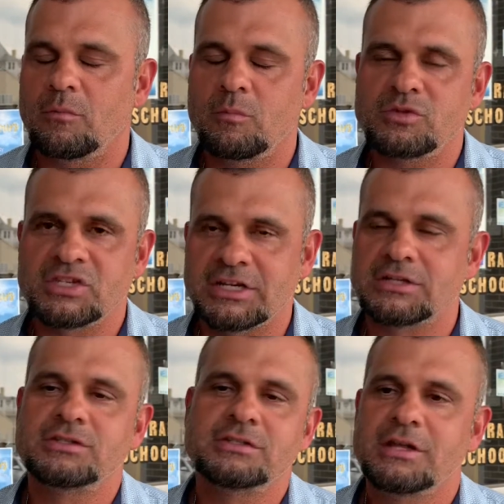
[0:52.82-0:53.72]
send
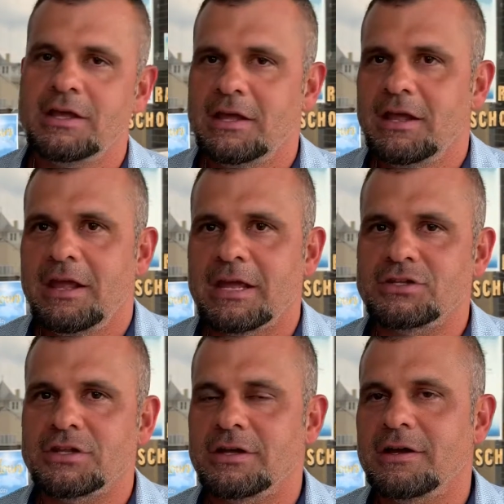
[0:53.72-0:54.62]
us
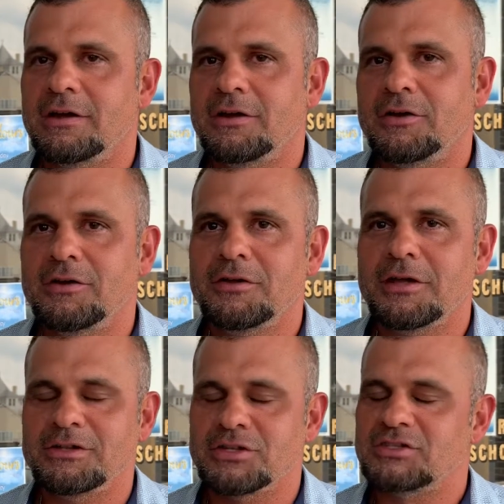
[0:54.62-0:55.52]
into
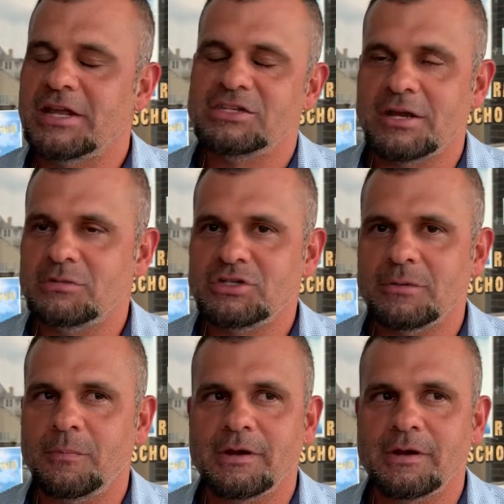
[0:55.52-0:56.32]
the state championship.